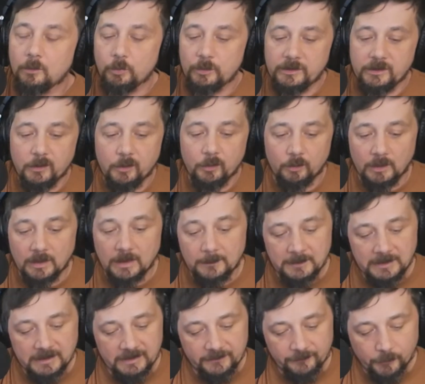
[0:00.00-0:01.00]
We know, I
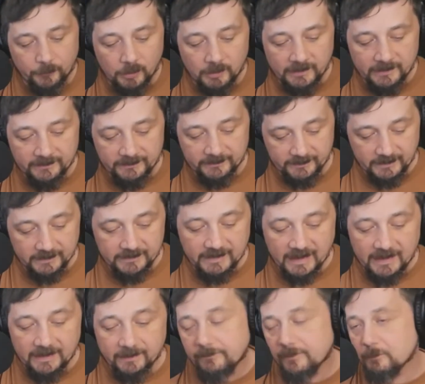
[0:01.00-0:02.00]
mean, as far as the
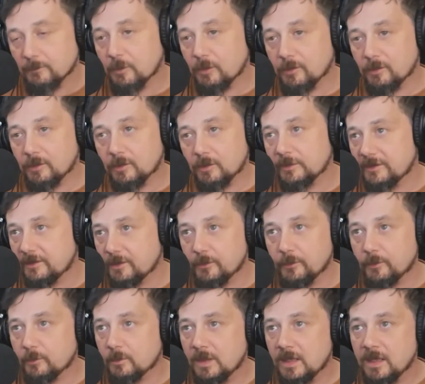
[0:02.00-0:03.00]
day of the murder, we
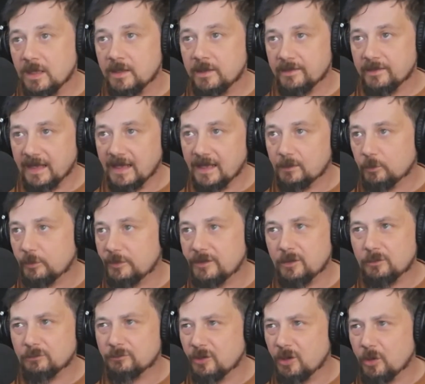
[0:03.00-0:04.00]
know that. We
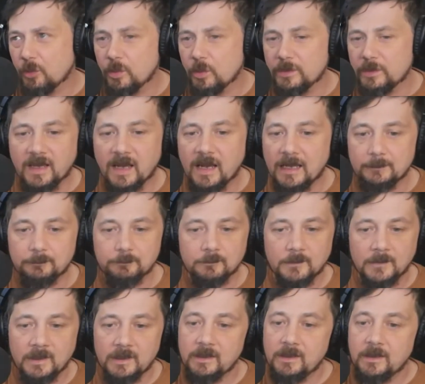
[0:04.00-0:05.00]
don't know what time
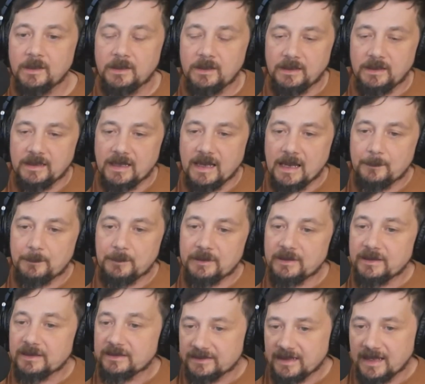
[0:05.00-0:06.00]
it happened
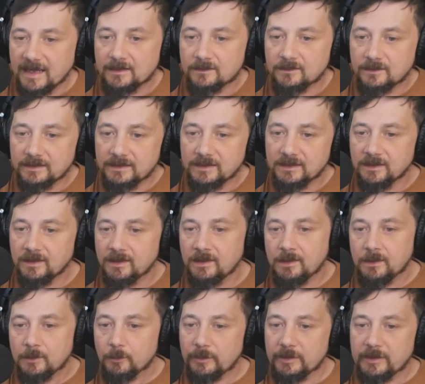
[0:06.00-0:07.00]
exactly.
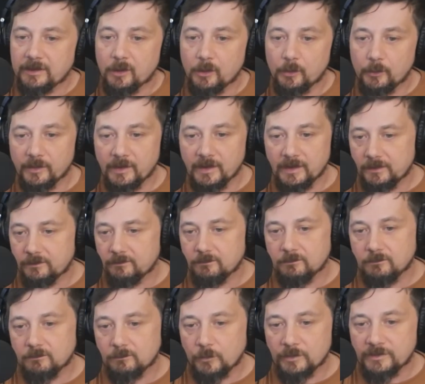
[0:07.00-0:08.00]
We know that
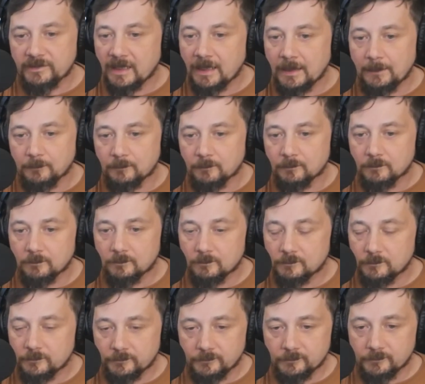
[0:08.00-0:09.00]
what time
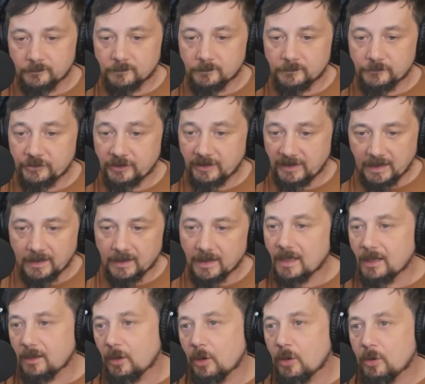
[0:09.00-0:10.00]
Shanann
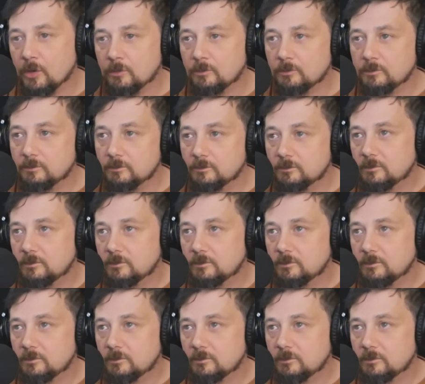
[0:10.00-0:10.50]
got home.